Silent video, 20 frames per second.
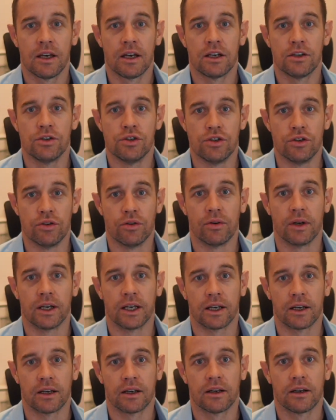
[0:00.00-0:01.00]

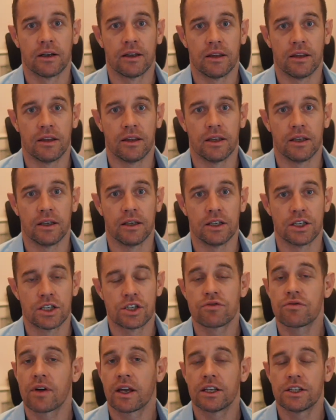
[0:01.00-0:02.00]
during the
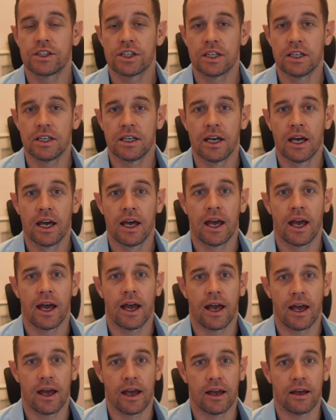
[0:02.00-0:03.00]
strategy
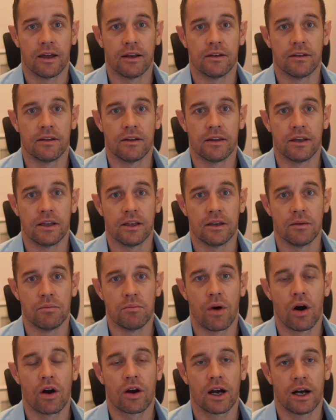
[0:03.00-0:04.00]
and the
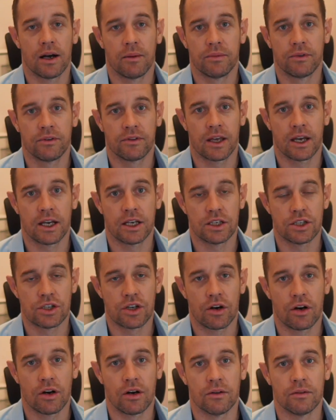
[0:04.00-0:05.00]
mock-up stage
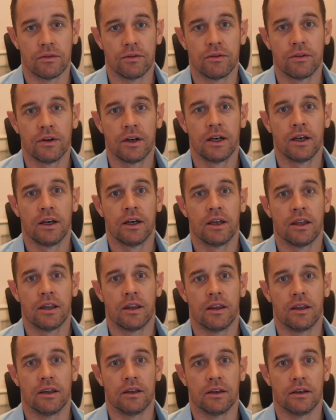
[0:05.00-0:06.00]
of
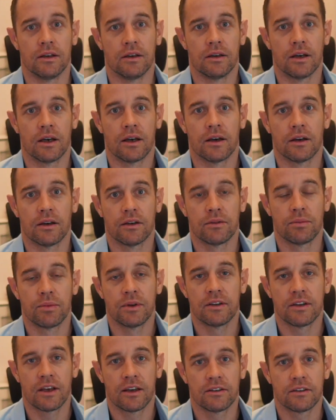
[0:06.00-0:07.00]
the split
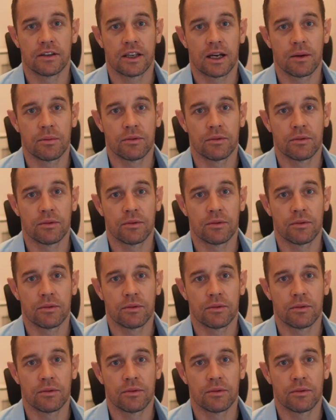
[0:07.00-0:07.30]
test setup.